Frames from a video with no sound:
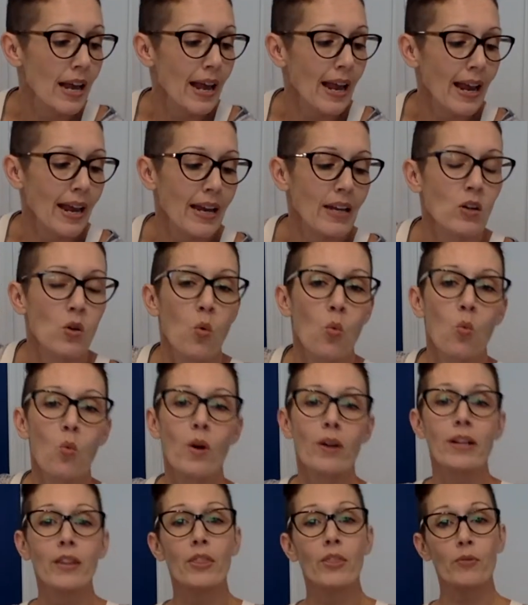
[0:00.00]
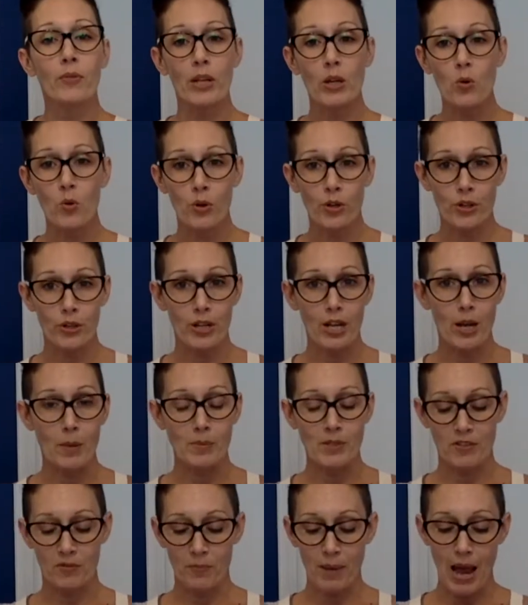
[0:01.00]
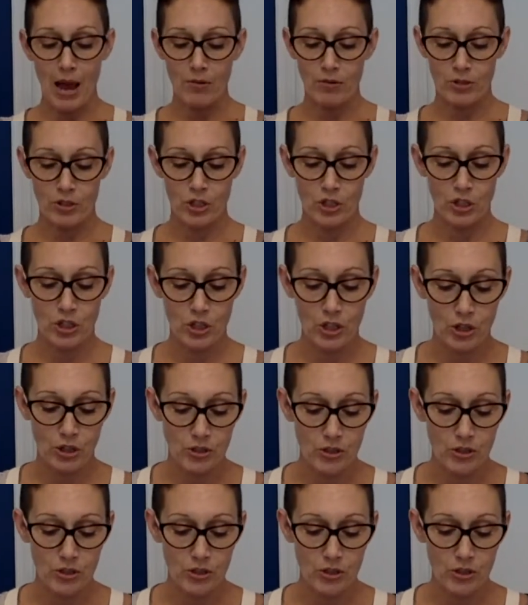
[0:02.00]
and one and three quarter cups of powdered sugar.